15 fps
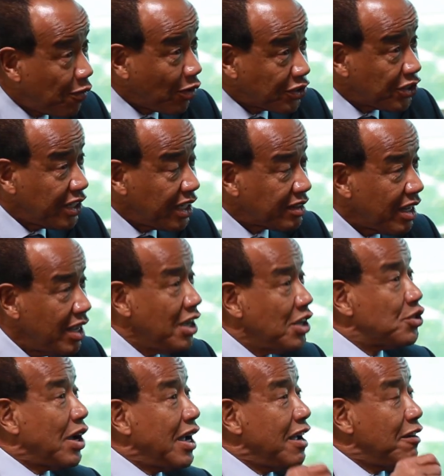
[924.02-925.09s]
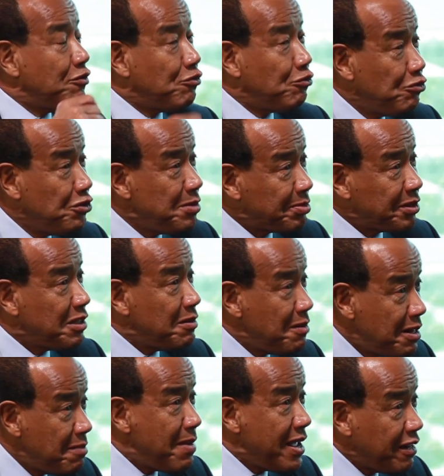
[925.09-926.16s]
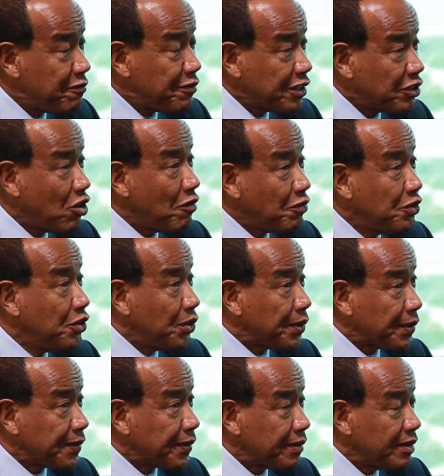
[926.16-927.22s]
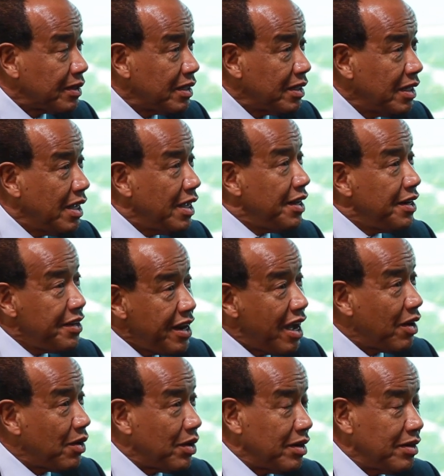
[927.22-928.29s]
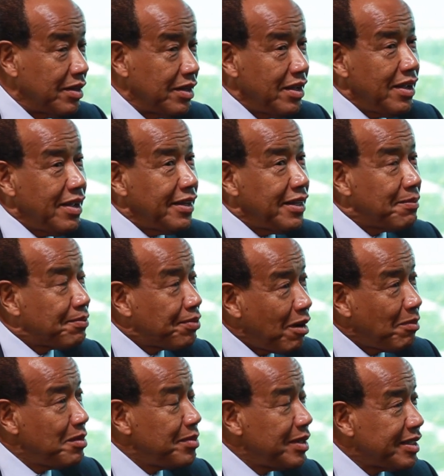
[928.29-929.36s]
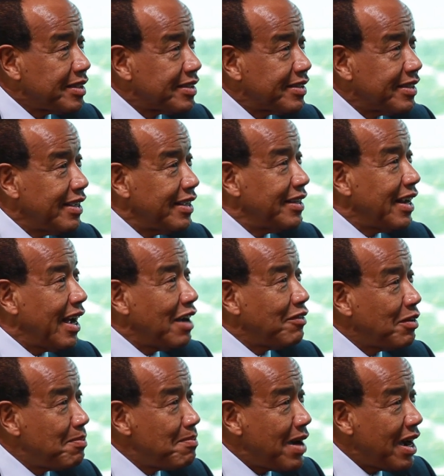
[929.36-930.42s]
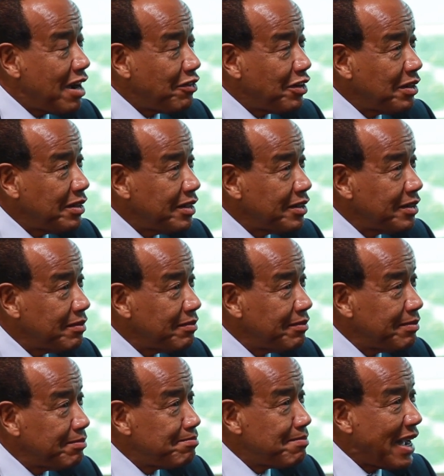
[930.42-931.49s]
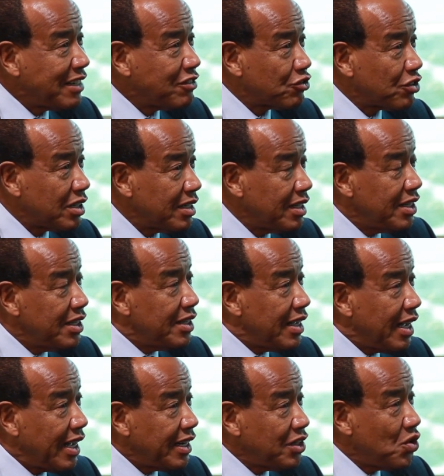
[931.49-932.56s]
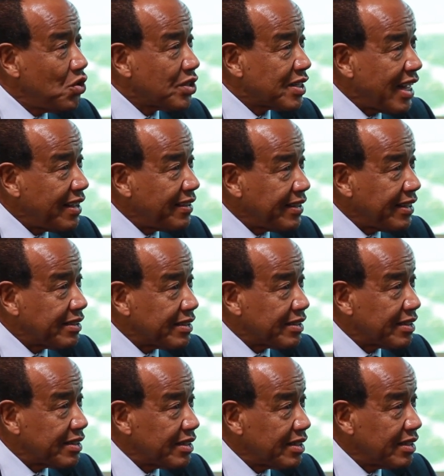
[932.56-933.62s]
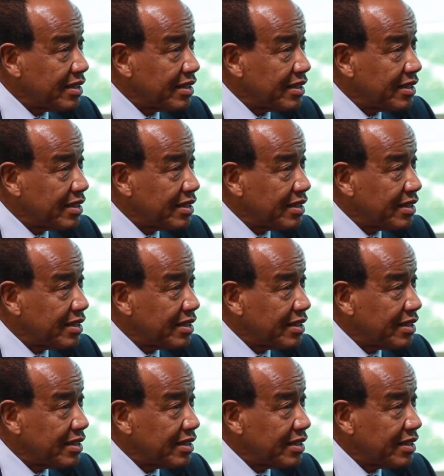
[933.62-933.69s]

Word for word: fortunate. So I have reaped the benefit of growth. Now, the problem is, I have a mantra, and it goes like this.